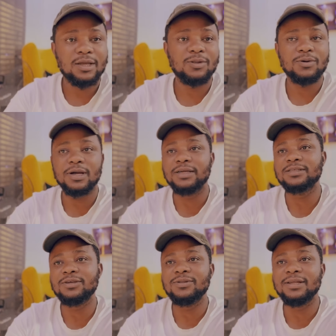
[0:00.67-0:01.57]
Hello
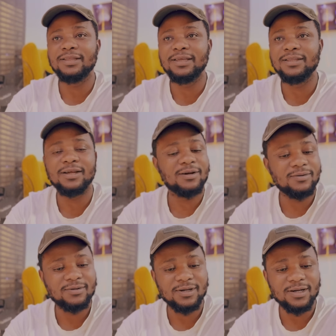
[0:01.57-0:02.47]
guys, how are you not doing
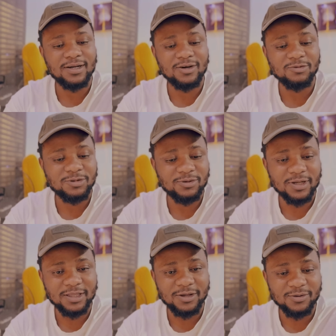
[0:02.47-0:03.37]
now? I uh, hope so
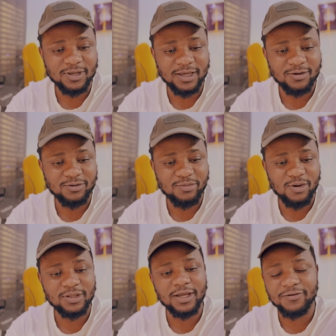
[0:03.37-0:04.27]
you're doing okay. Good
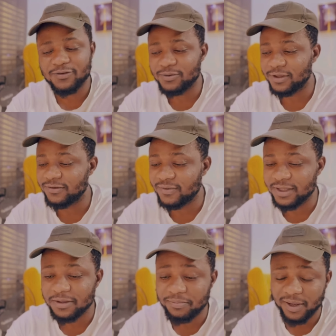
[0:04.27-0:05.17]
morning, afternoon,
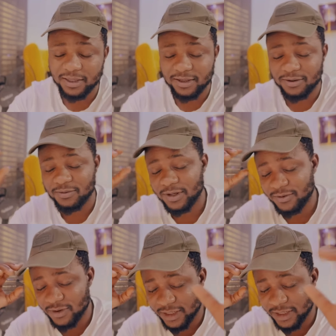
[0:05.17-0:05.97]
evening, depending on where you